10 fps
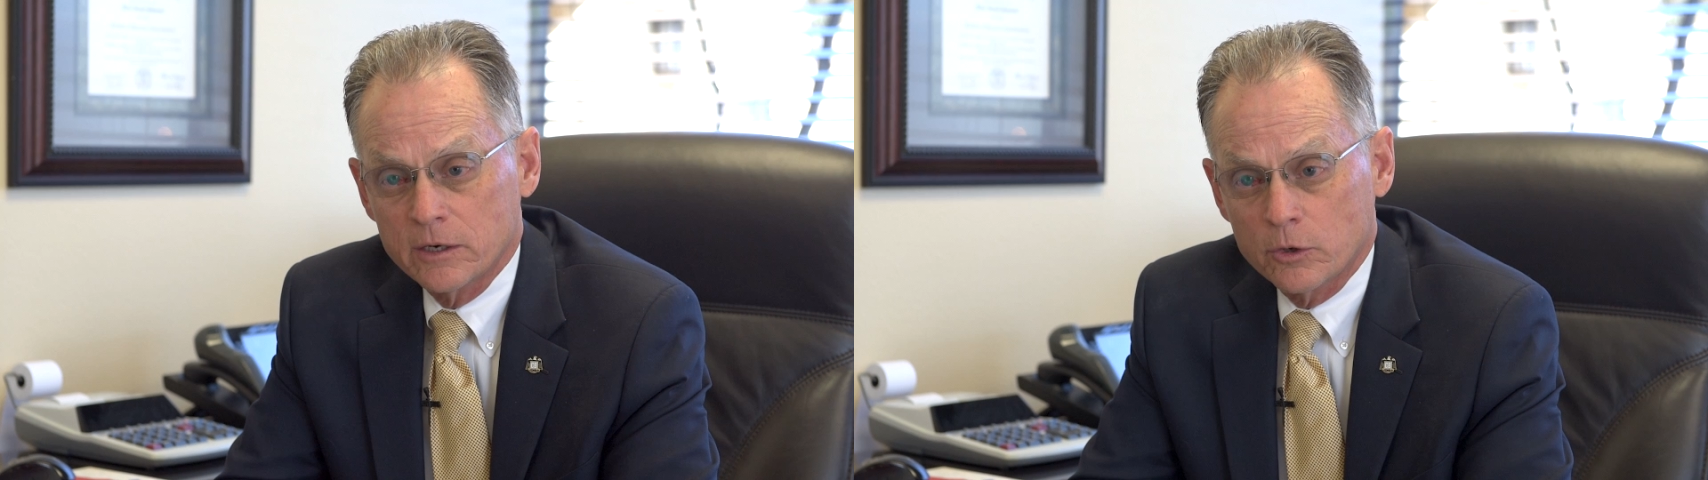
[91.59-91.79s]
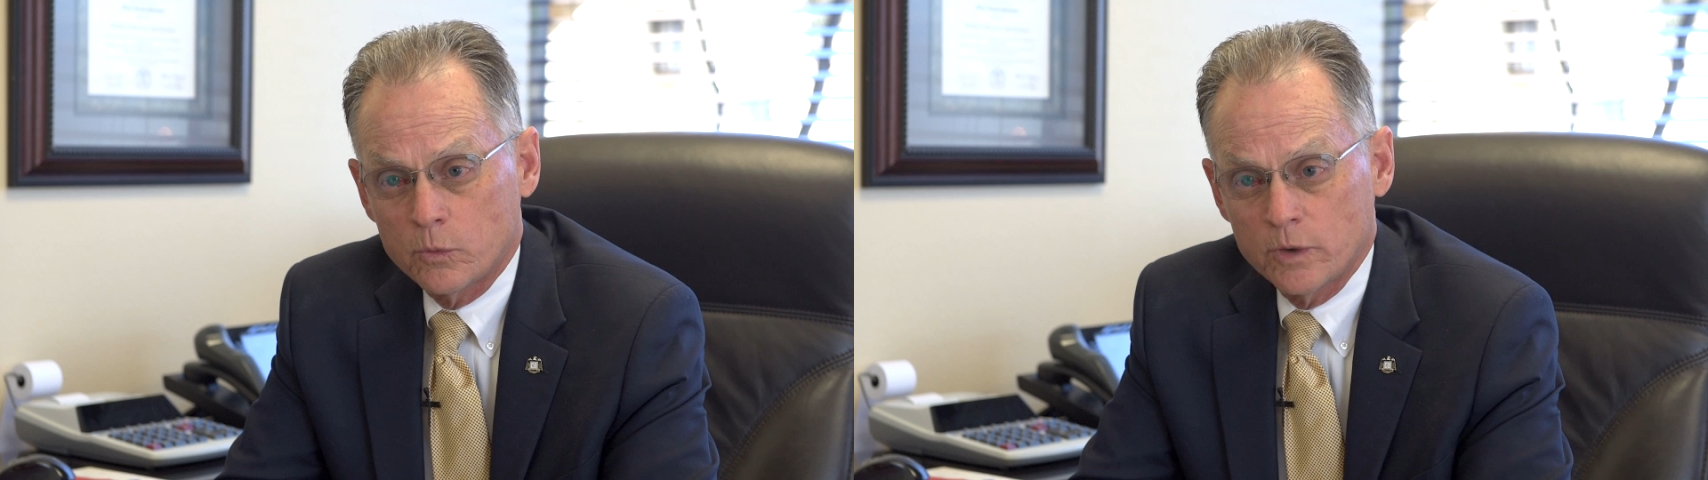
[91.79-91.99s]

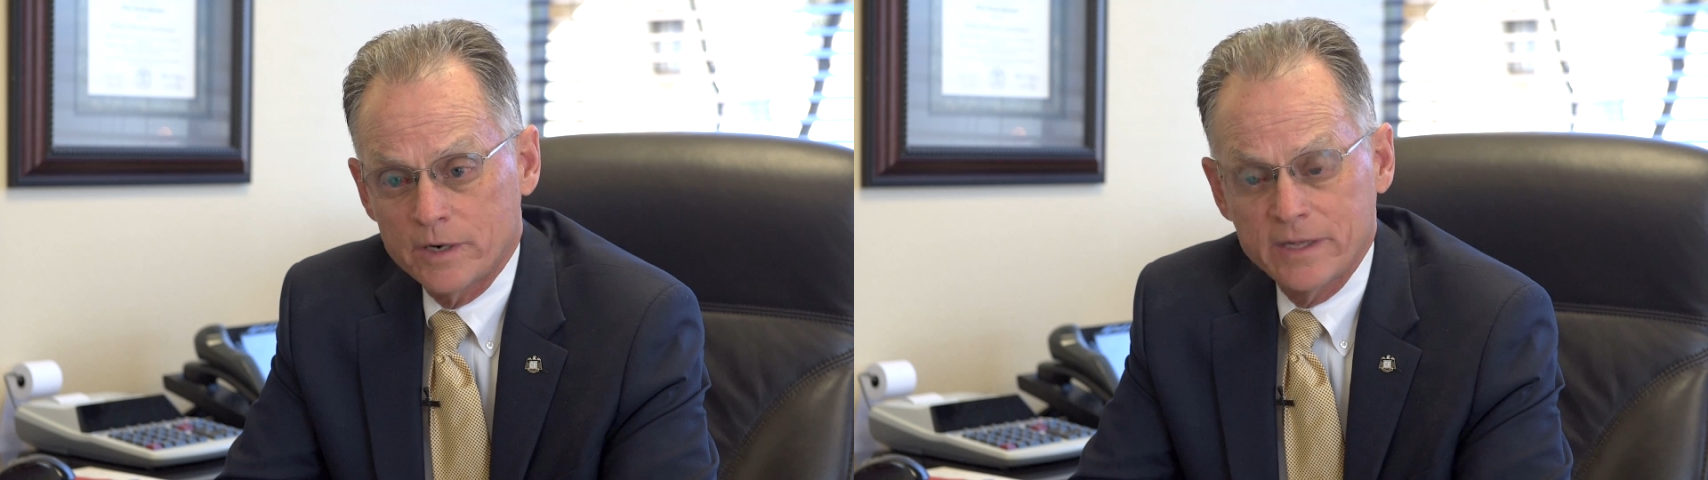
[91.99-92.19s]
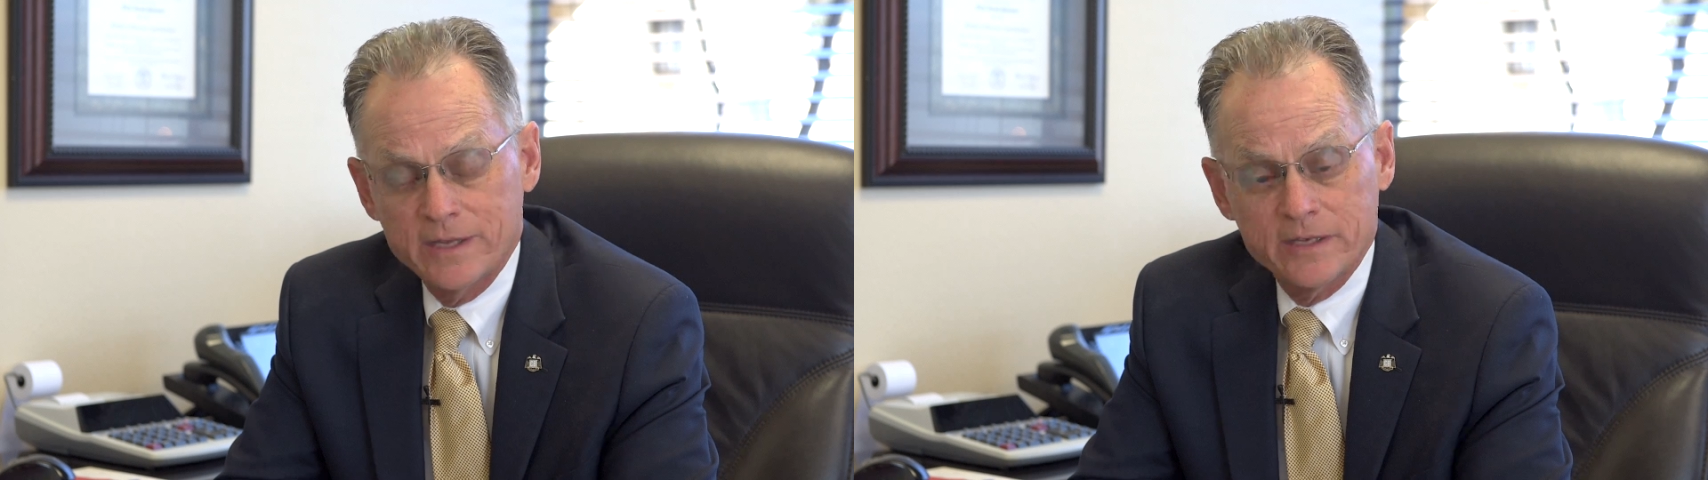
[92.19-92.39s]

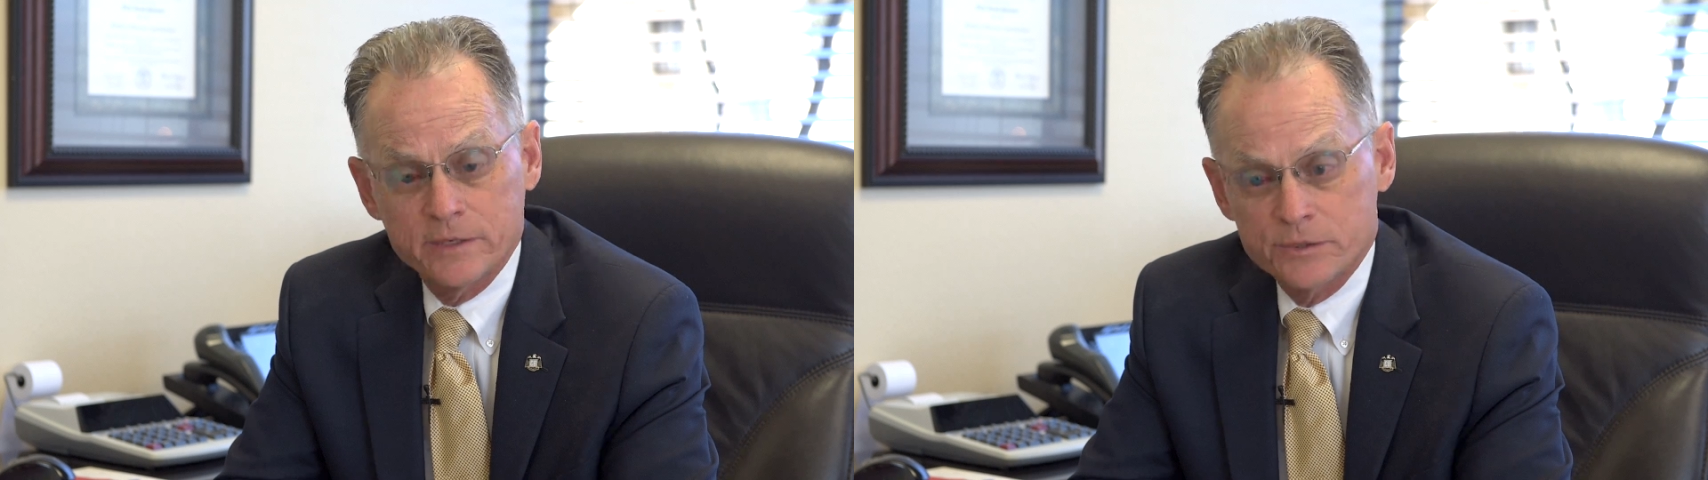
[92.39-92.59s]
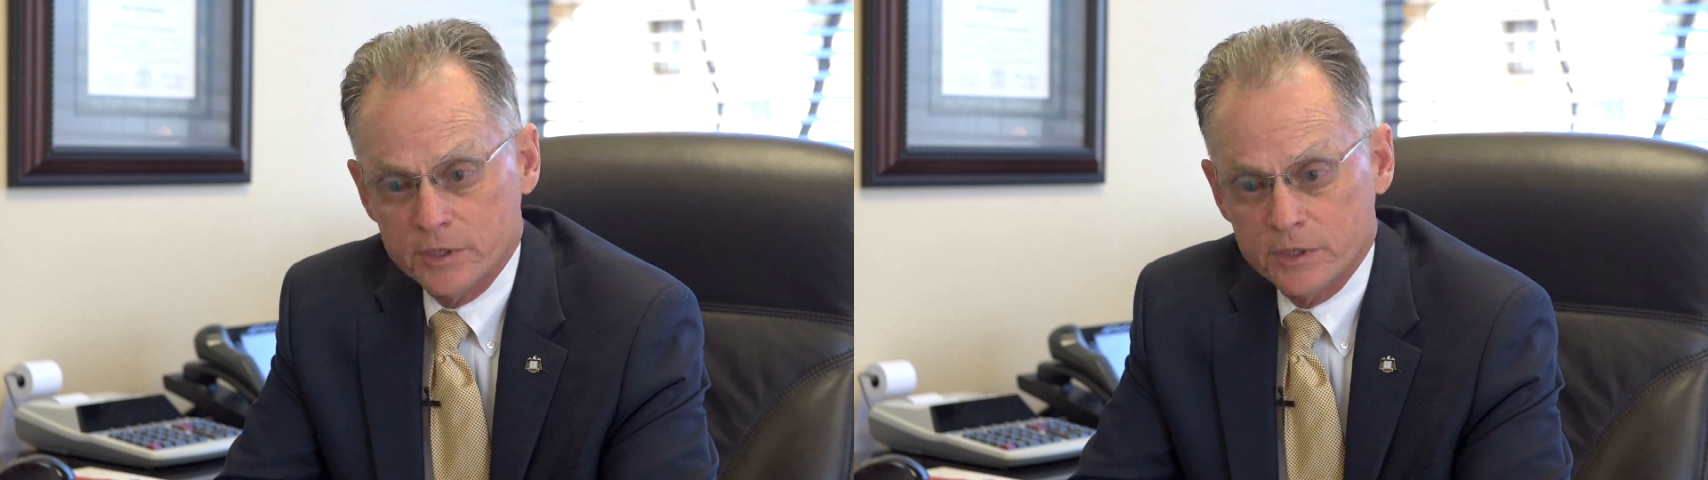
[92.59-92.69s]
liquidity in